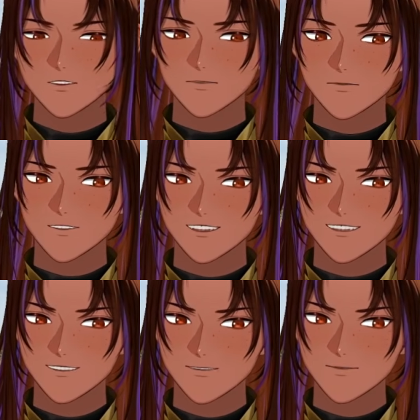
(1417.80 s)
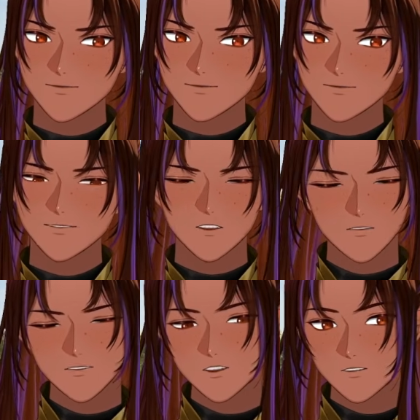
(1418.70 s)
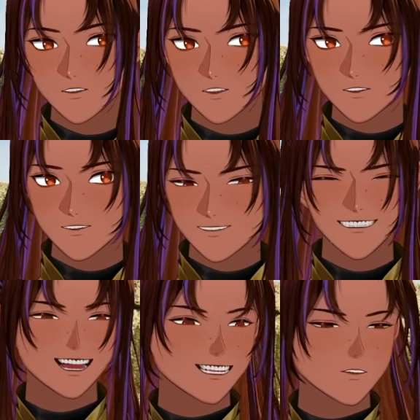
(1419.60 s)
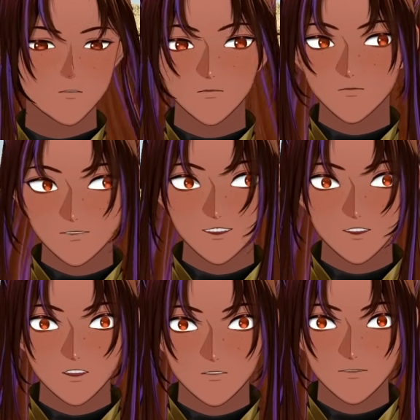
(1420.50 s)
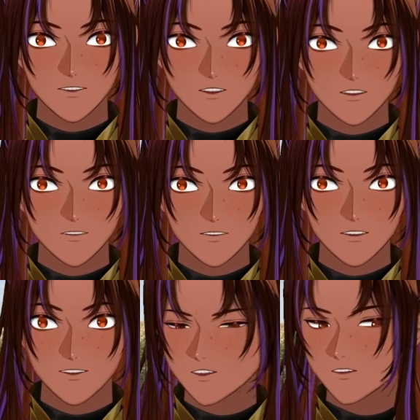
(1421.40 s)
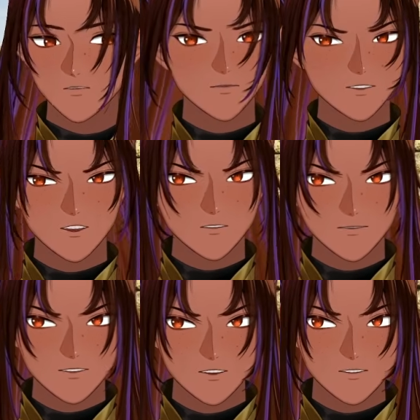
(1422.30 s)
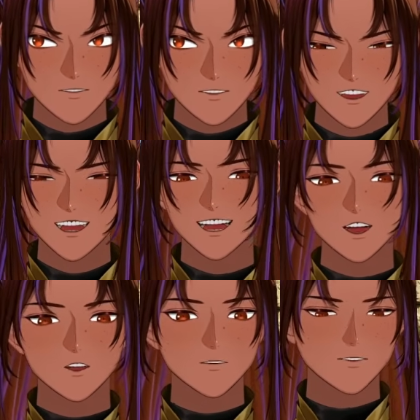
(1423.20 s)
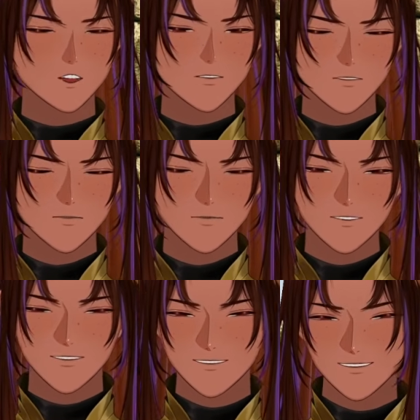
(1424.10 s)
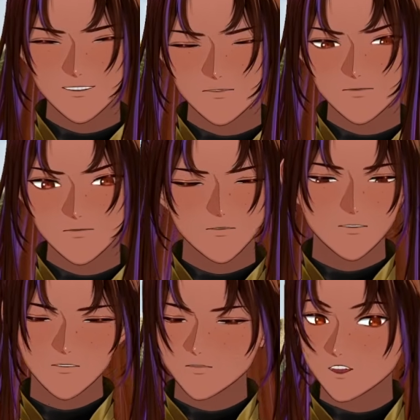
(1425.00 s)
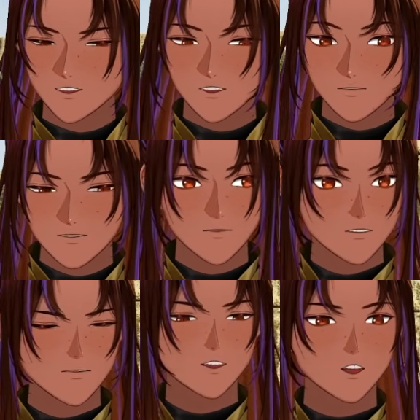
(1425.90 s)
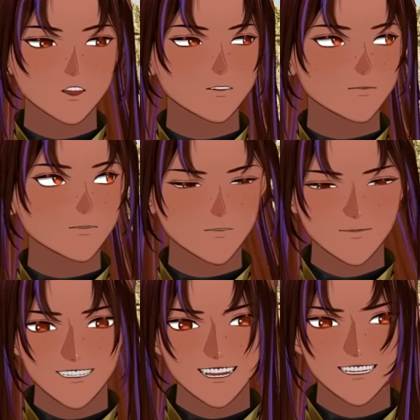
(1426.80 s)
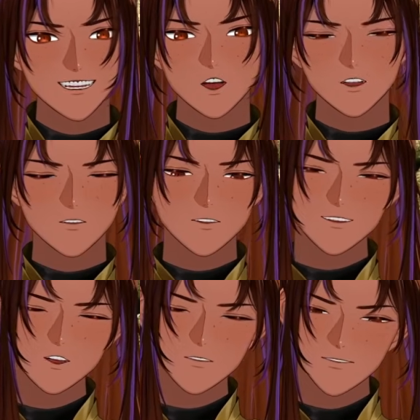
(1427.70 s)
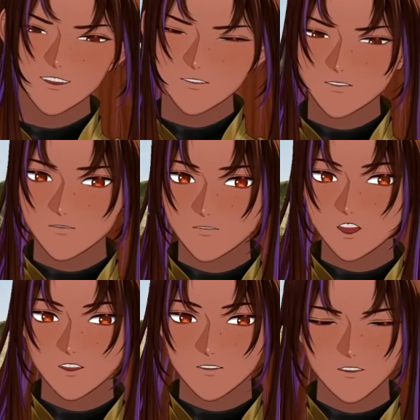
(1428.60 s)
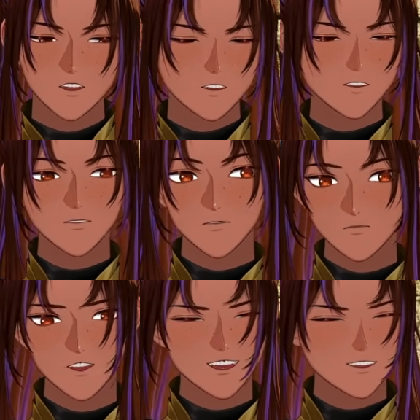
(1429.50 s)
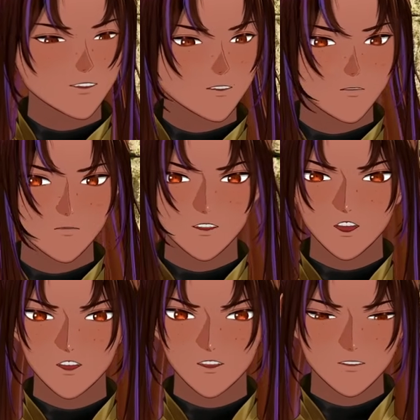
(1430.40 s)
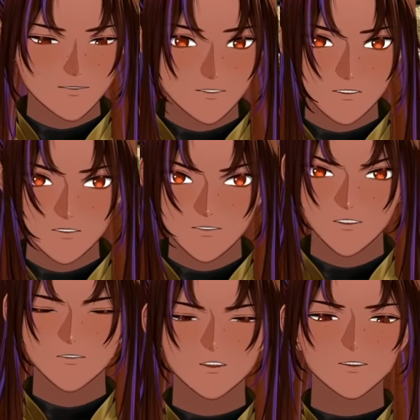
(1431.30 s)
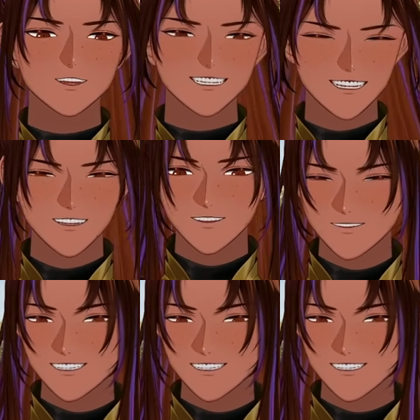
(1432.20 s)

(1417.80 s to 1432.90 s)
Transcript: But when it works, it's really, really good. It's really, really good. What Air Bubble does is it puts, well, a bubble of air over someone's head when they would get swallowed whole or dragged underwater or into dirt somewhere they cannot